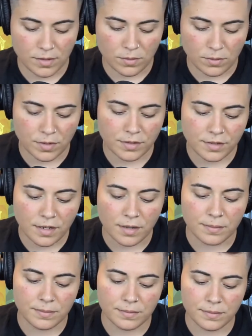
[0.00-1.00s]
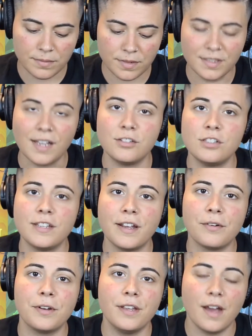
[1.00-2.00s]
What's up,
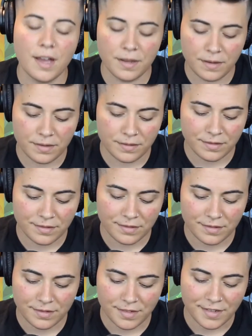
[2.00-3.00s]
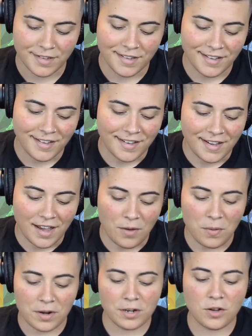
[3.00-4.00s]
Sagittarii? I
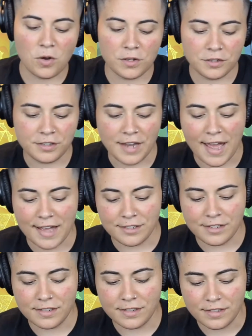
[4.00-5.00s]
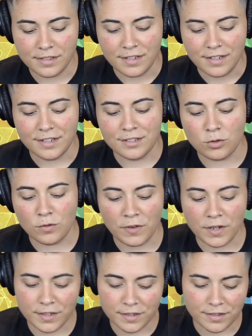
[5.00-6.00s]
wanted to call you Saggies. It's so
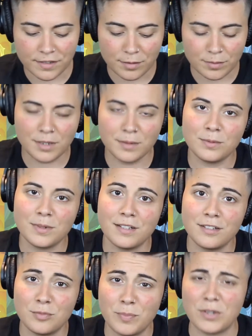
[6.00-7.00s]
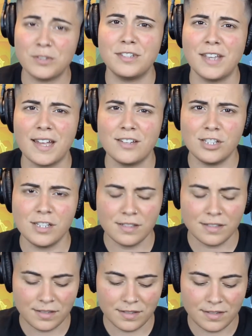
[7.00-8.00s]
funny because sometimes when I spell
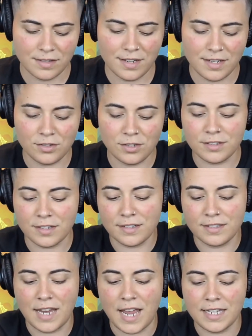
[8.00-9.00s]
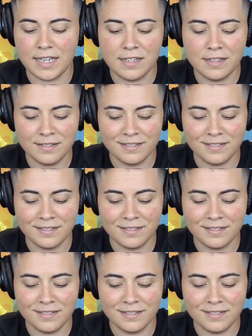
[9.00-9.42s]
Saggy, it looks like Saggy.